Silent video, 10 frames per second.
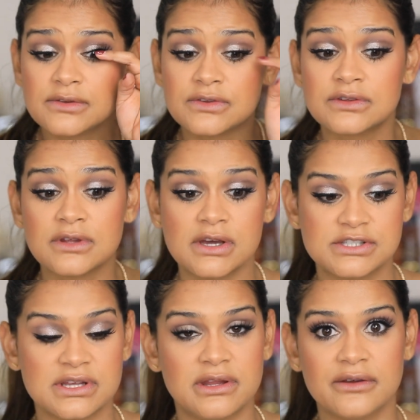
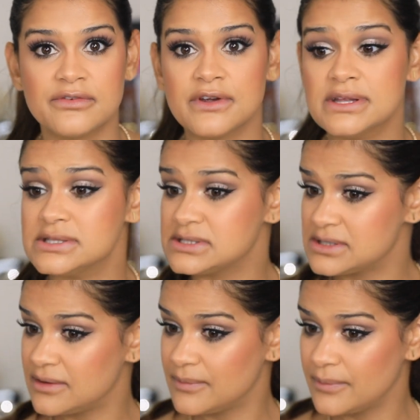such a
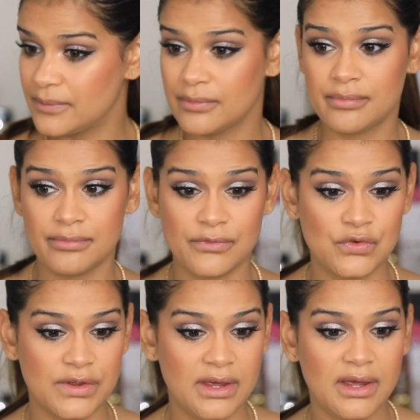difference. You
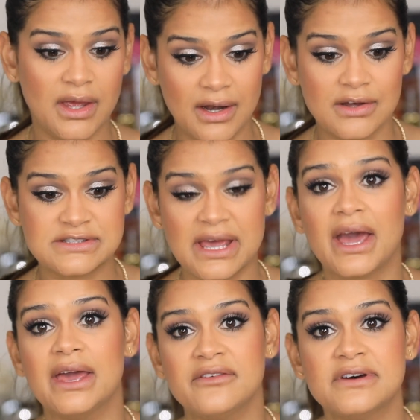see, it looks like
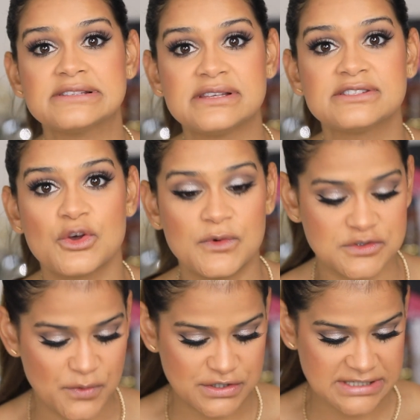I invested so
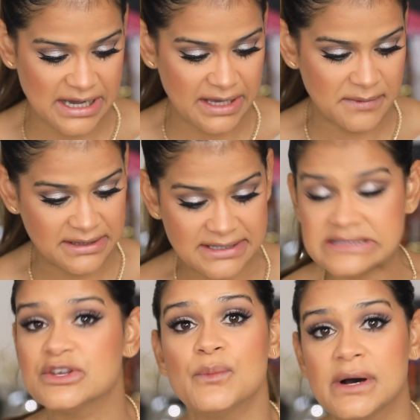much more time and did
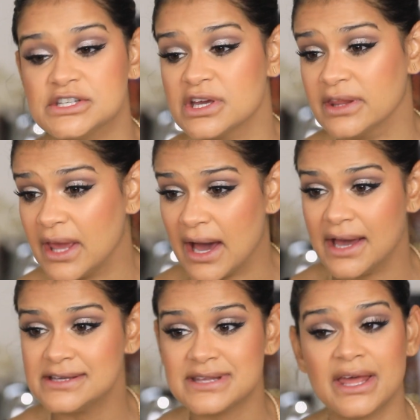so much on the
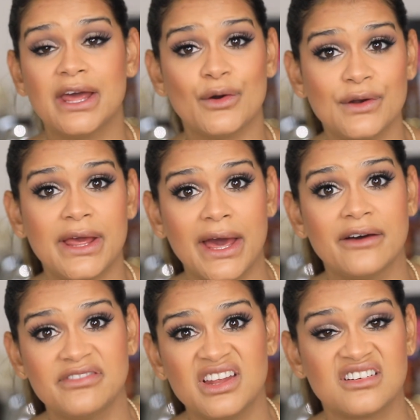eyes, and I only
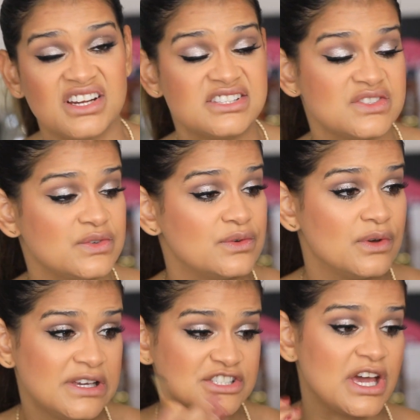have literally 2
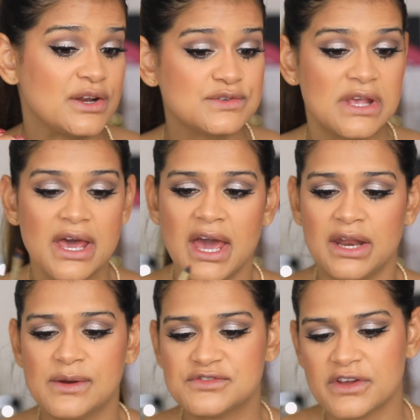shadows.
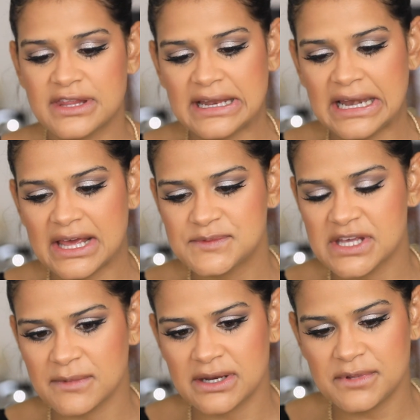Anyways, for the lips,
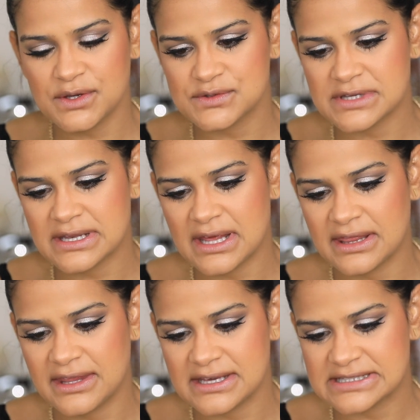I'm going to be
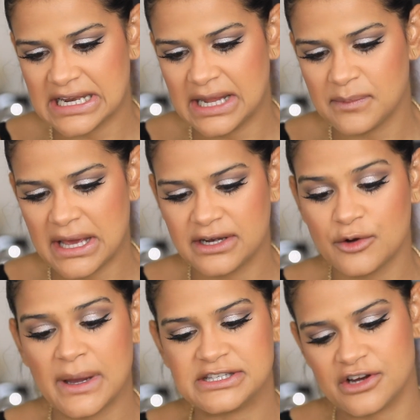using this lip
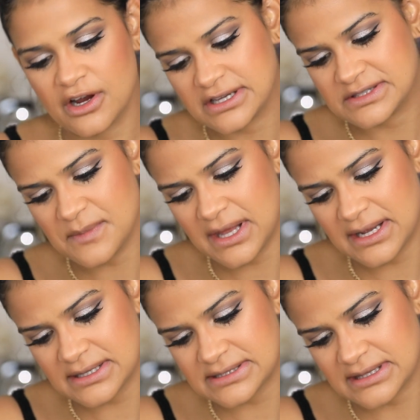liner by Girly
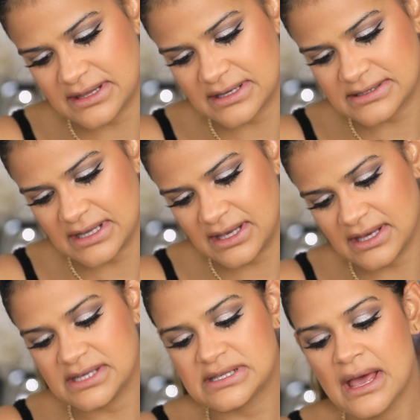Cosmetics. This
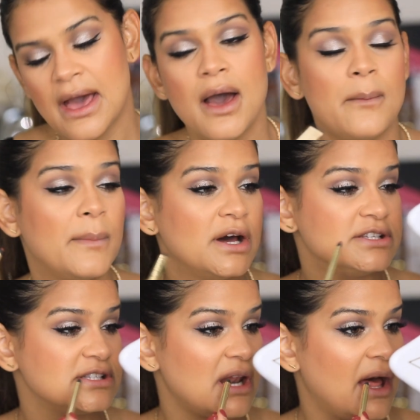is
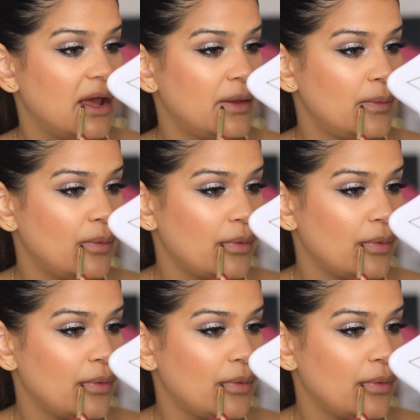Mudslide.